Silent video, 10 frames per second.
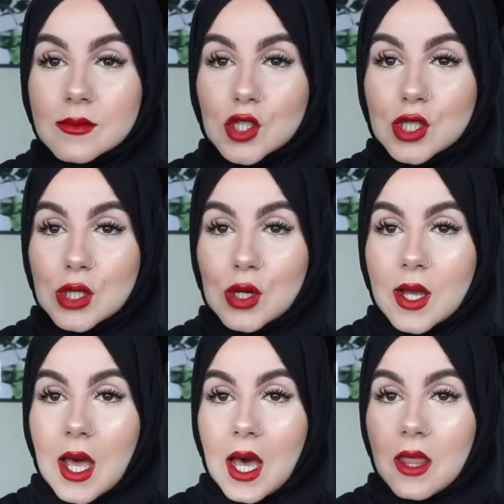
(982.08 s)
just
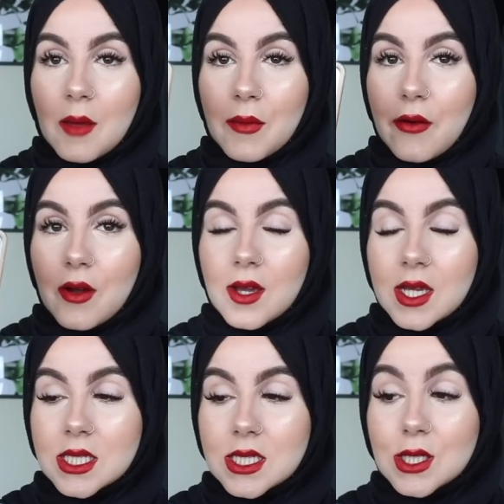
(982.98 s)
look at that mirror,
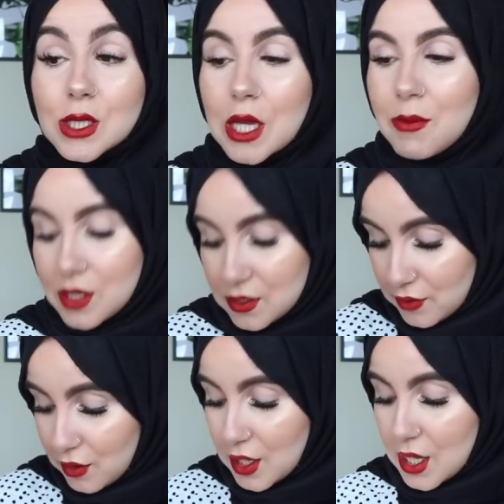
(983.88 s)
it's so
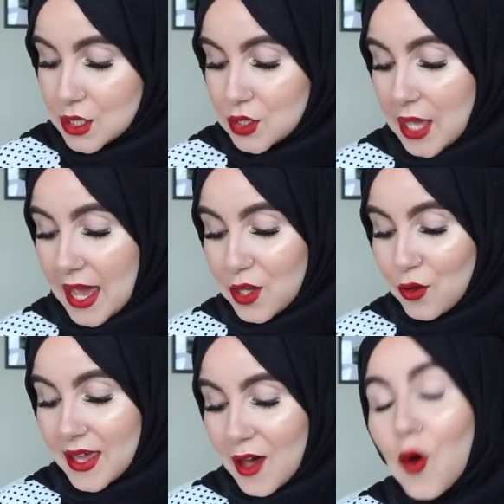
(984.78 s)
beautiful. So yeah,
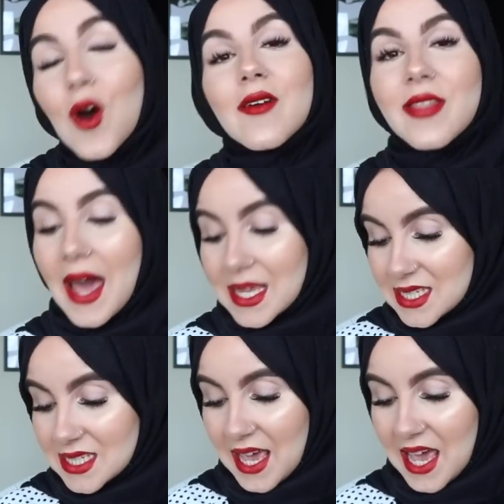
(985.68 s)
you'll get all of that
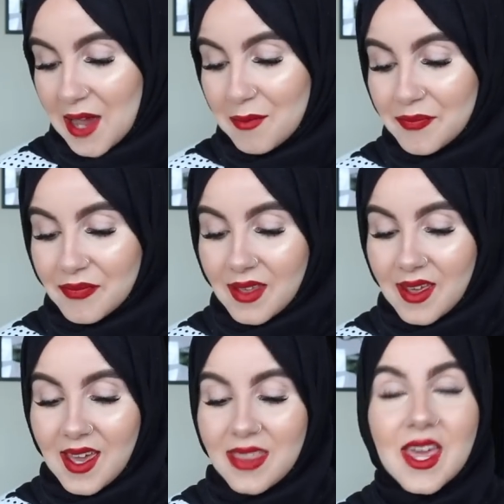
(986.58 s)
um
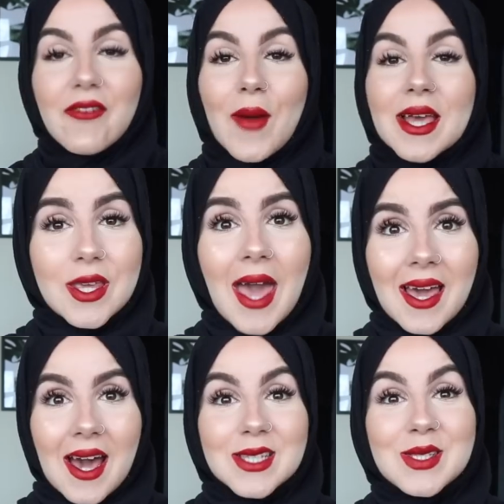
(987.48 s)
in the giveaways. So yeah
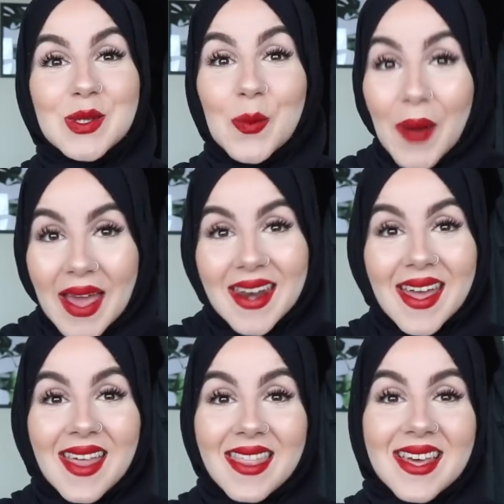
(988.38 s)
guys, to win
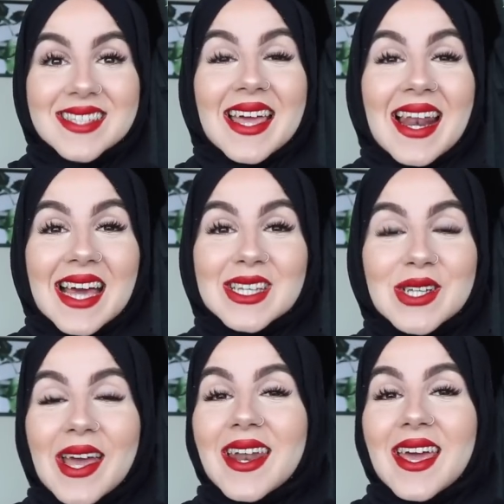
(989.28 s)
this
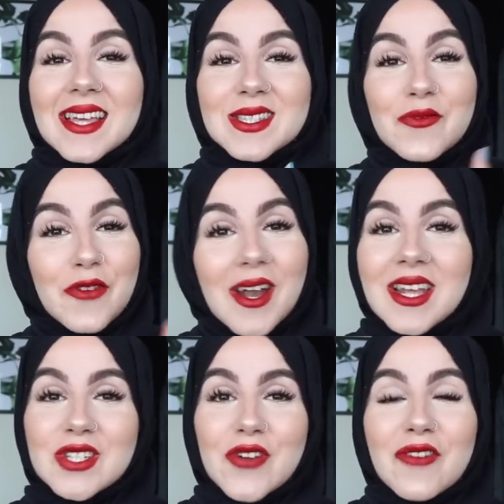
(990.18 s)
collection, it's
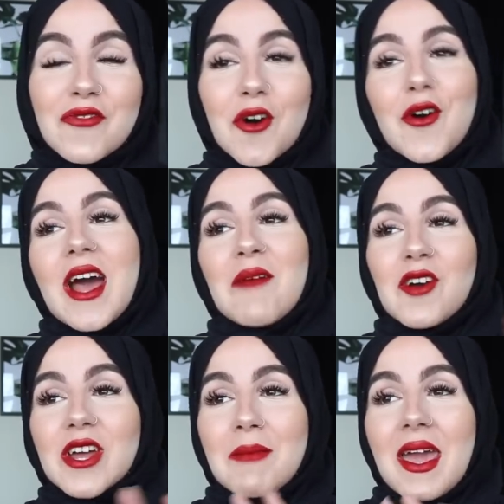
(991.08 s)
really straightforward. I'm
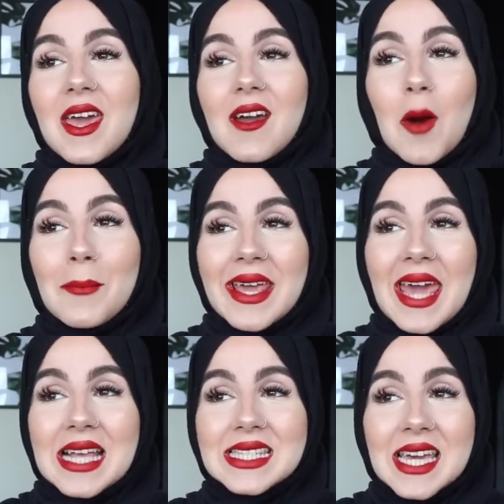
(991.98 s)
not gonna make it
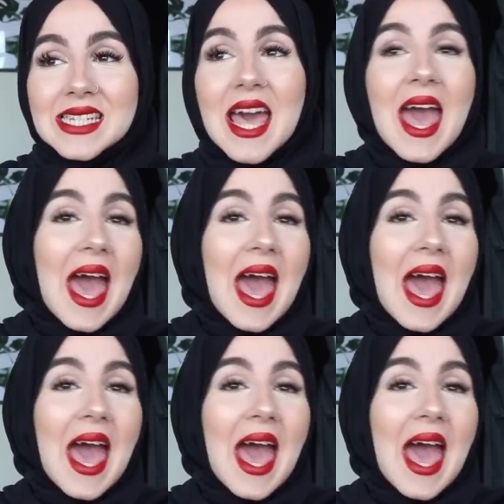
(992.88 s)
complicated